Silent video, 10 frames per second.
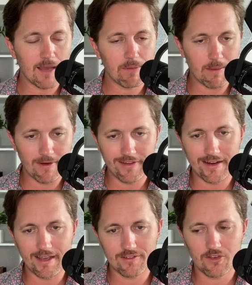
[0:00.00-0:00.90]

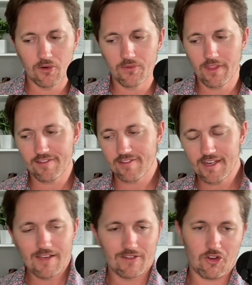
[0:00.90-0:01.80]
primavera, so the
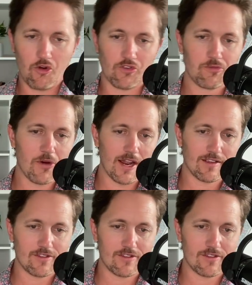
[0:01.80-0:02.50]
city of eternal spring.